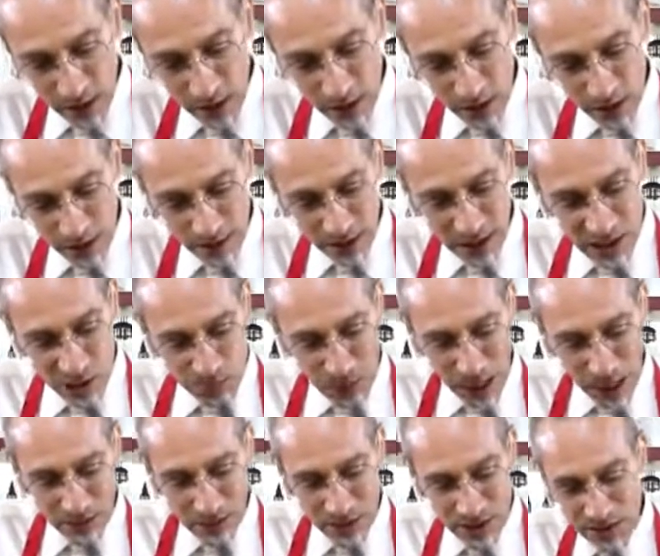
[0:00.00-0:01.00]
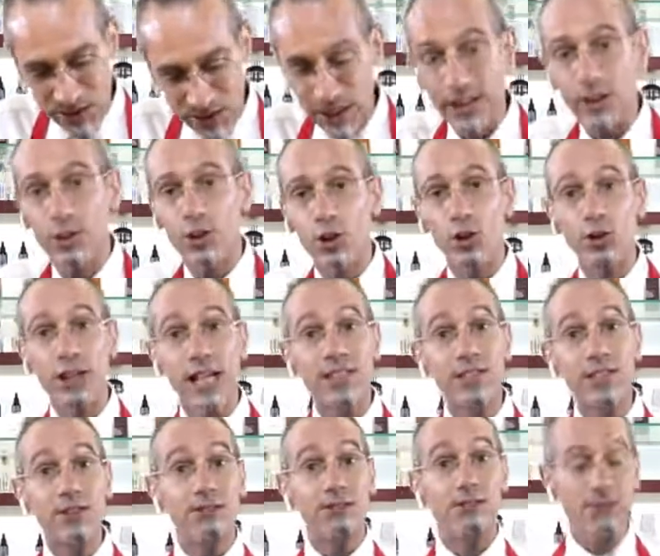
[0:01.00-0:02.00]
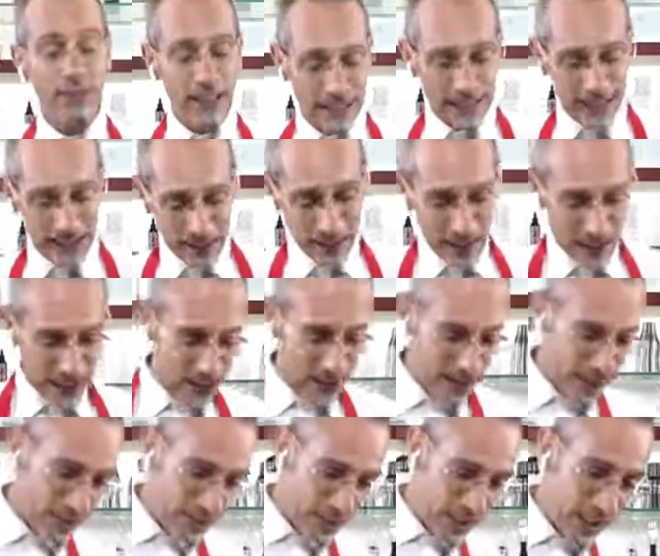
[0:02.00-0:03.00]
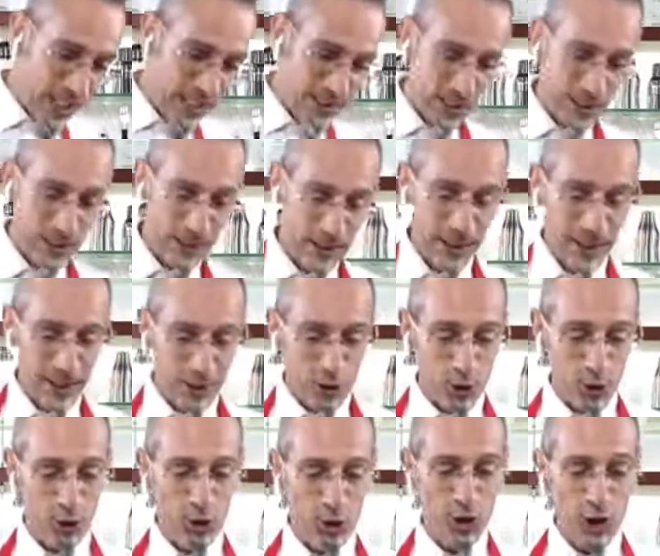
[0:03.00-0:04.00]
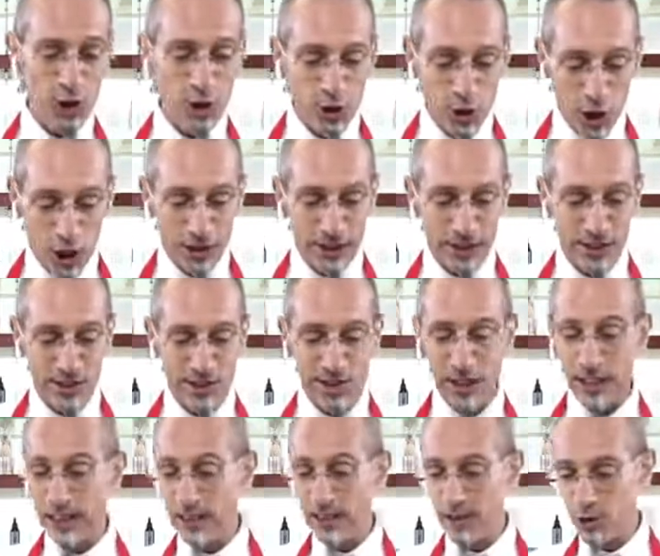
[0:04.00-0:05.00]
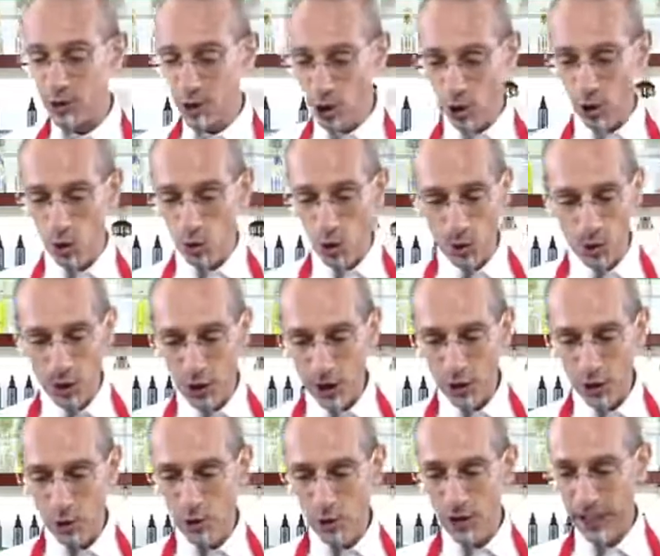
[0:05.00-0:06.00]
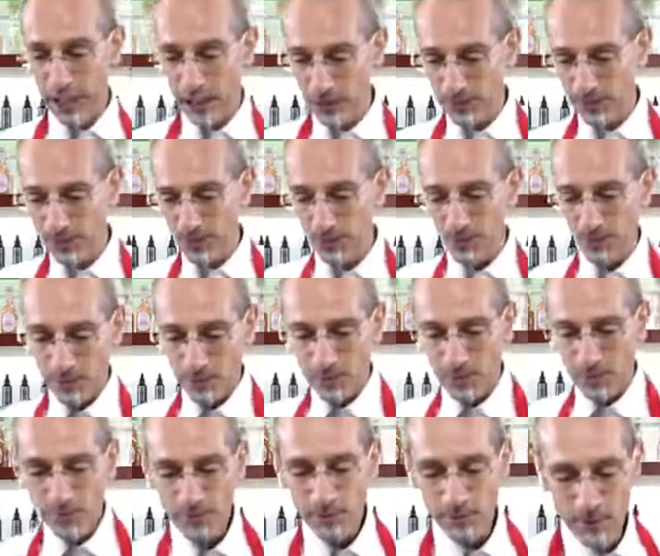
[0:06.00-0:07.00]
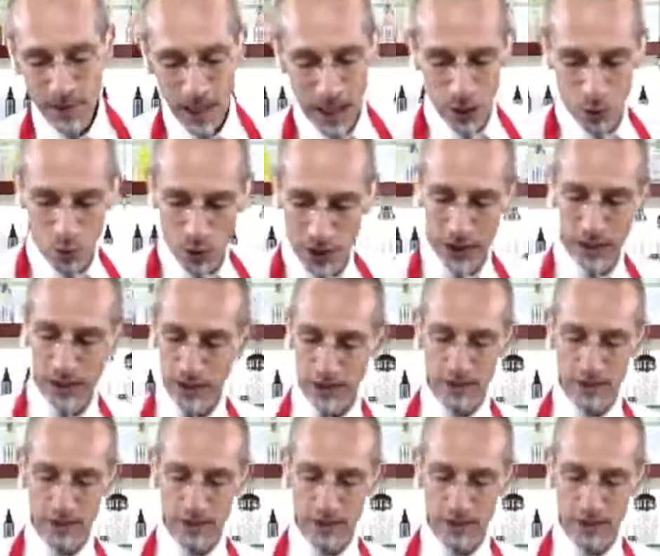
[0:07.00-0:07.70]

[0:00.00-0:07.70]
transparency. So that's very nice as a good gin and tonic style. So what we're gonna do now, I will